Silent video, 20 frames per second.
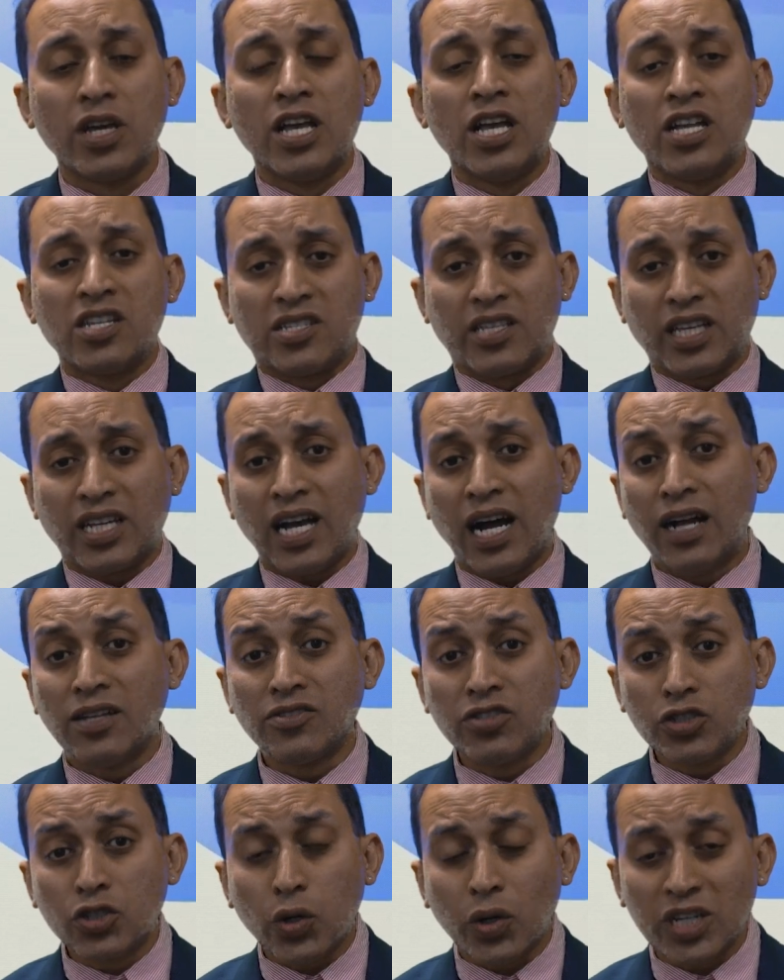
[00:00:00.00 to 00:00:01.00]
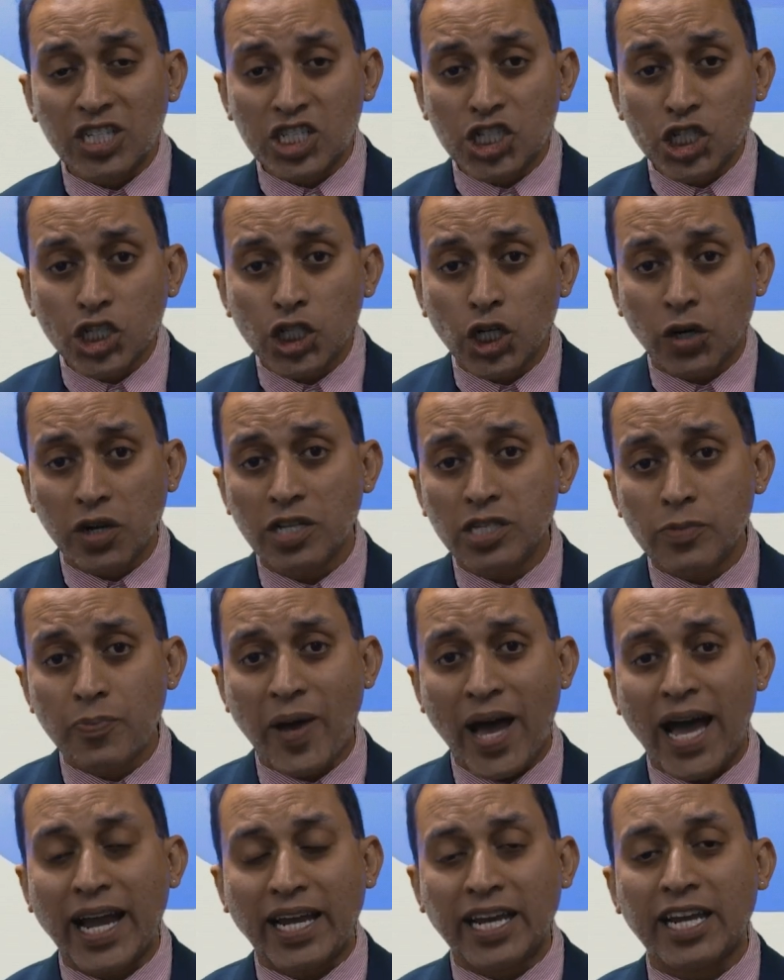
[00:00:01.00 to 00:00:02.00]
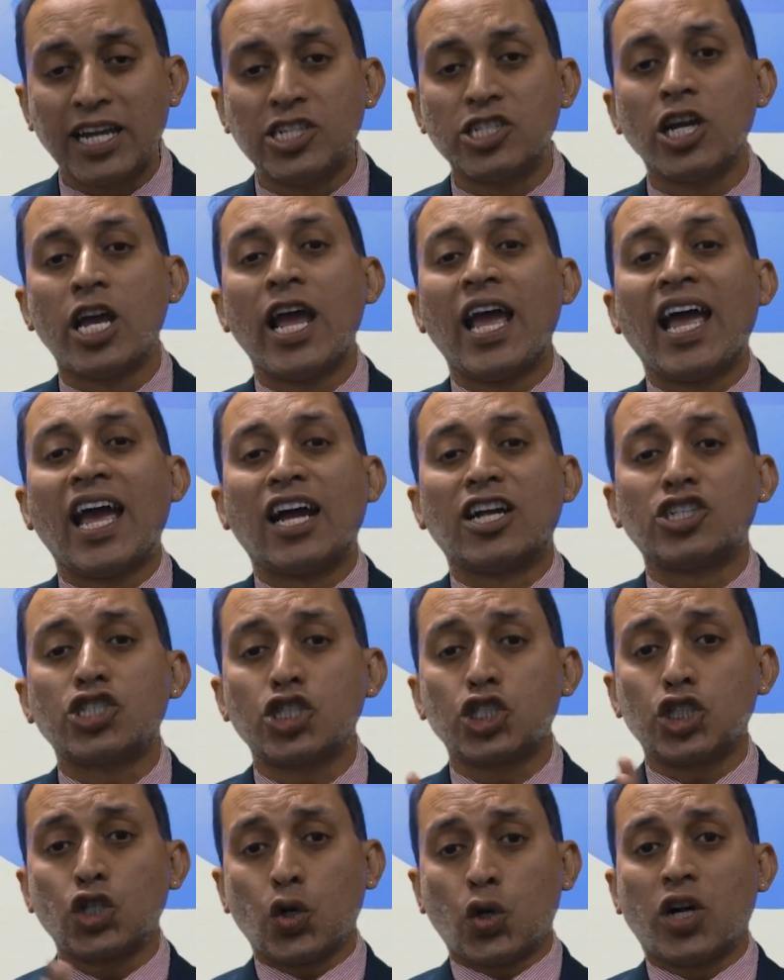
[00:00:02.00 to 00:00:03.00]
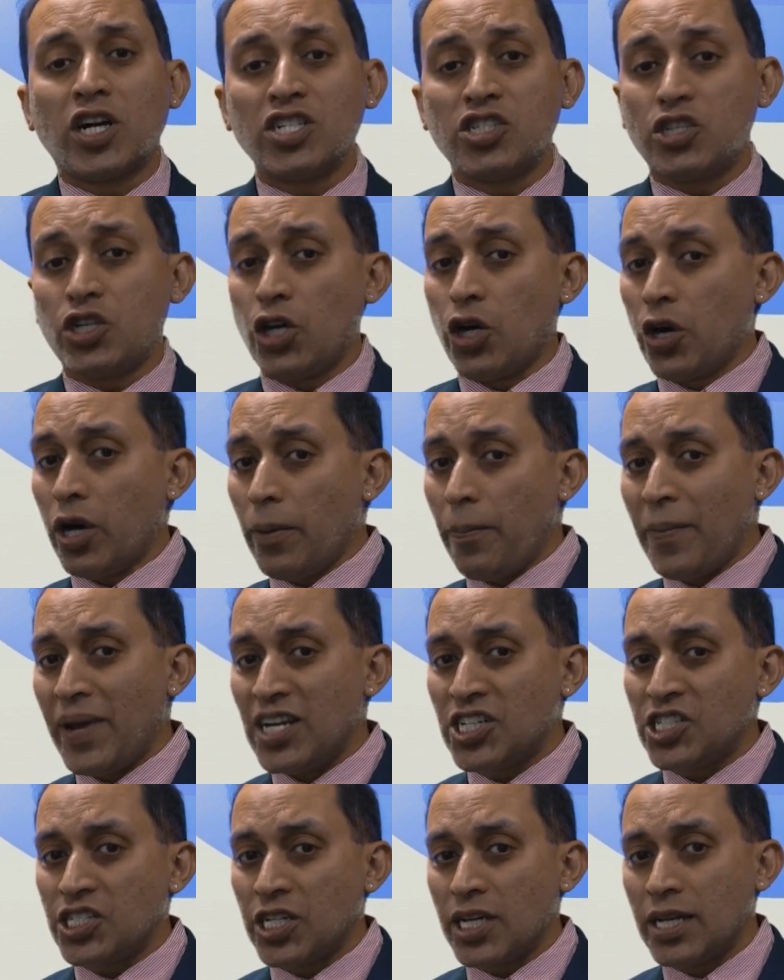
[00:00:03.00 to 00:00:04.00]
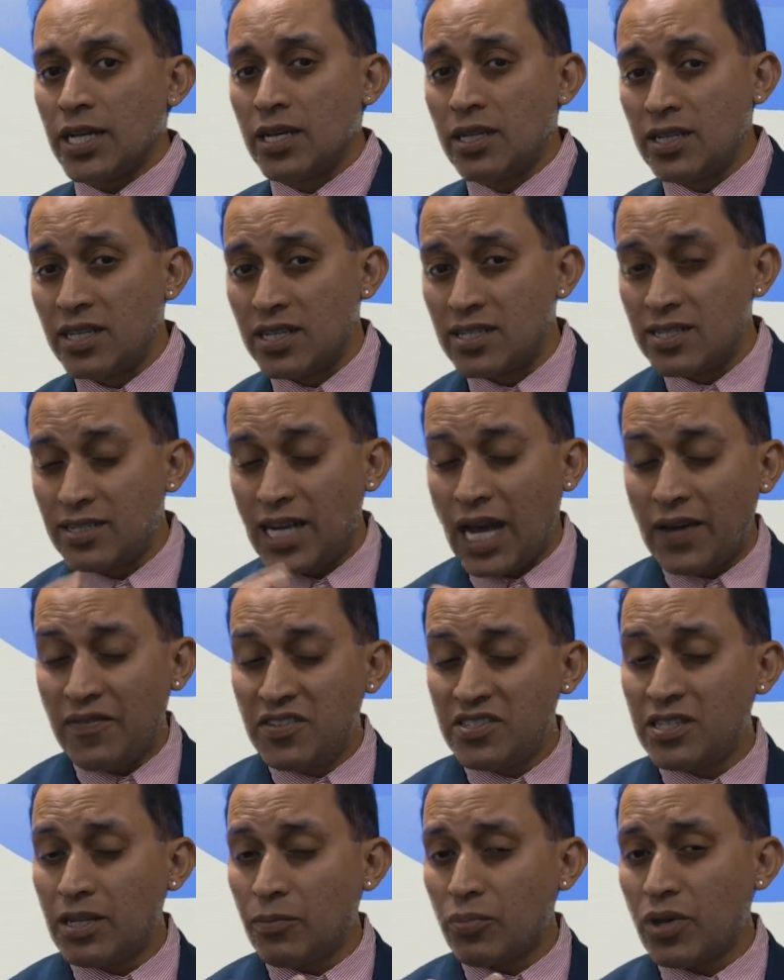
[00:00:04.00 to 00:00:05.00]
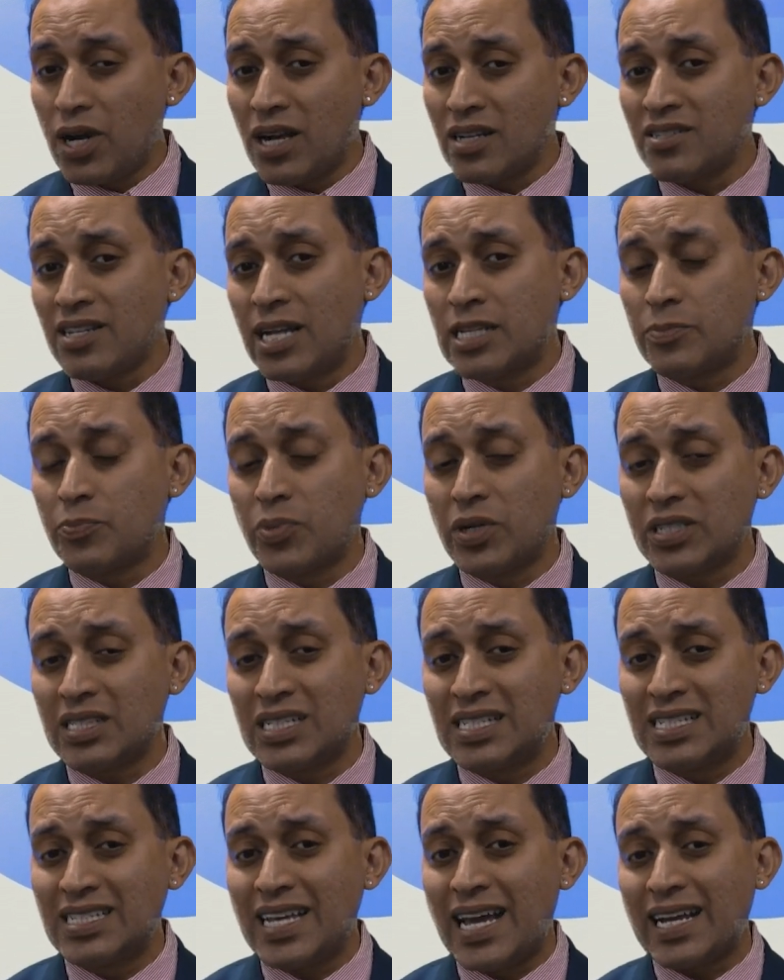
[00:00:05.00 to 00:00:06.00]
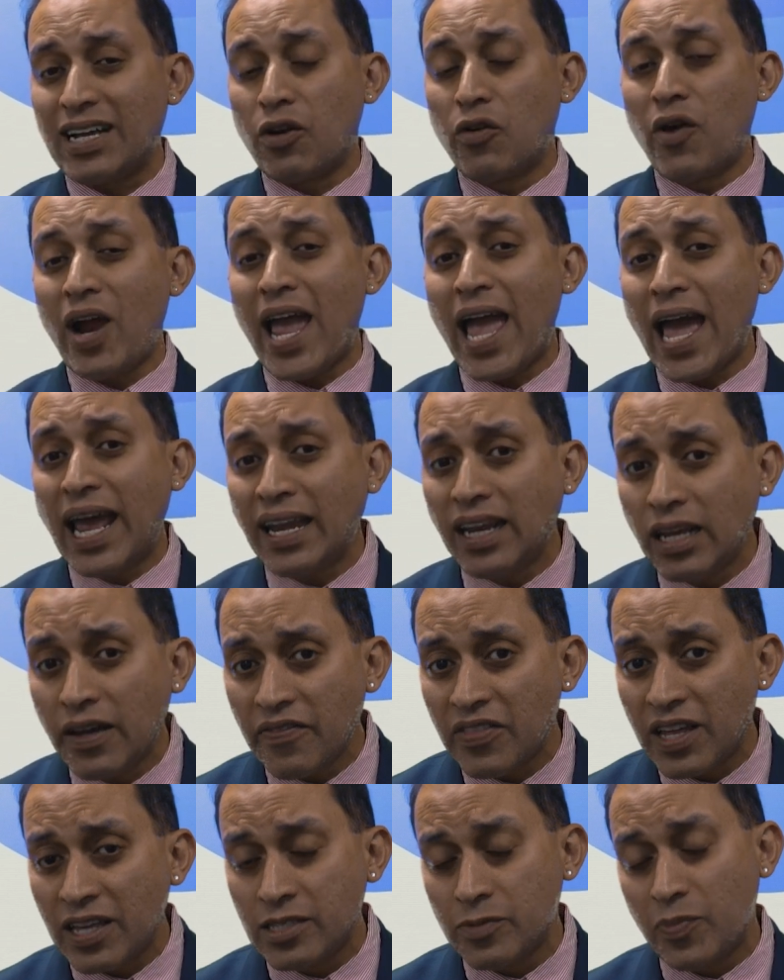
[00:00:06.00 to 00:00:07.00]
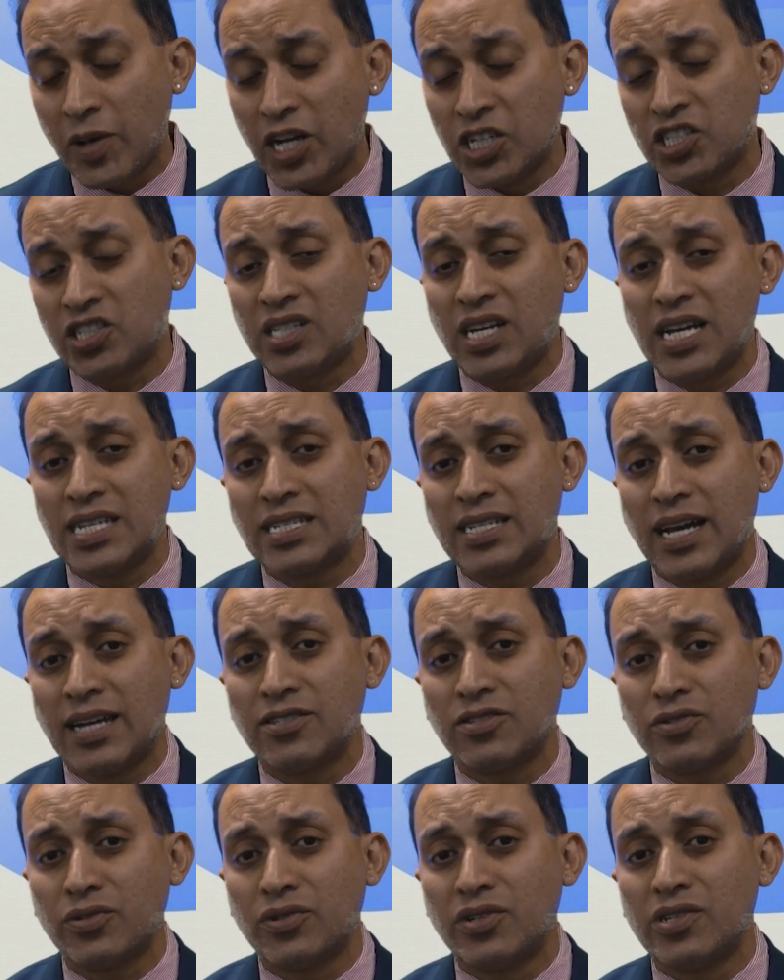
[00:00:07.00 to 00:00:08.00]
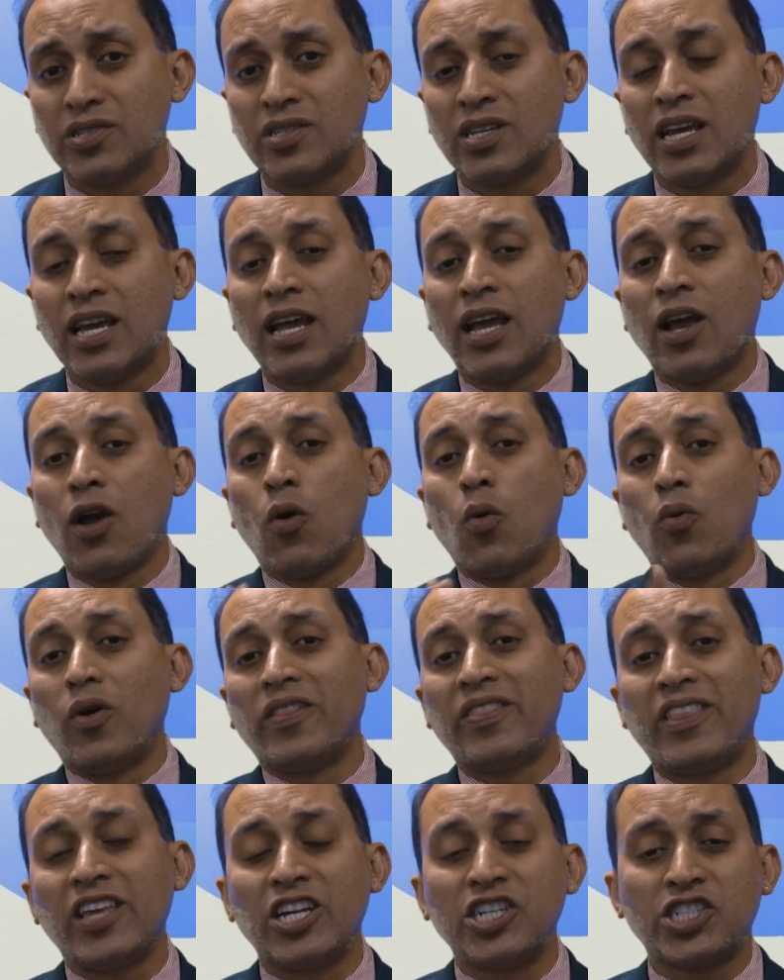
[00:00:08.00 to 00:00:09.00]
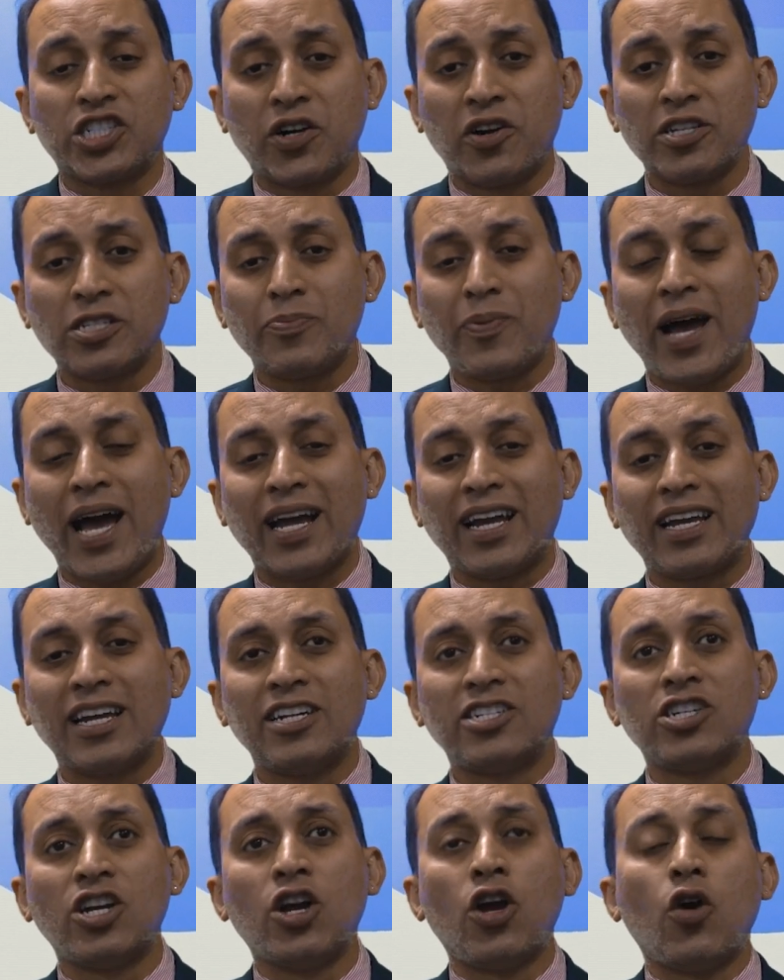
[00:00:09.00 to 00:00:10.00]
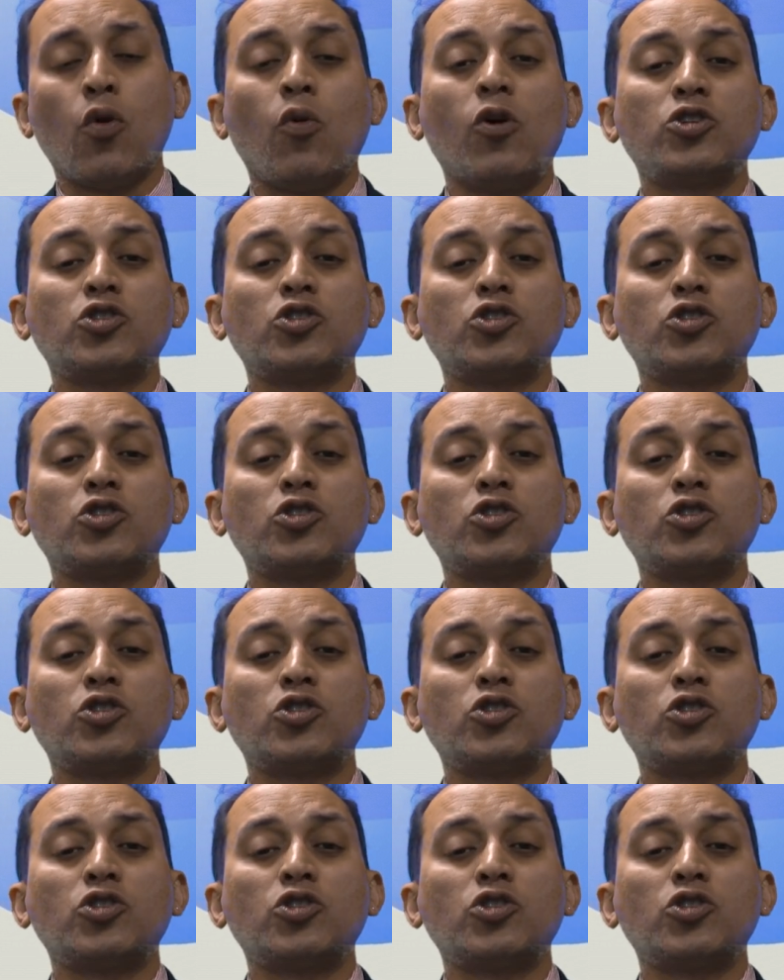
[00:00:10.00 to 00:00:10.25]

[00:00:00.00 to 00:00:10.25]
So the Khan's Tutorial Assurance Package assures your admission to Stuyvesant, Bronx Science, Brooklyn Tech, or any of the specialized high schools with the assurance package, which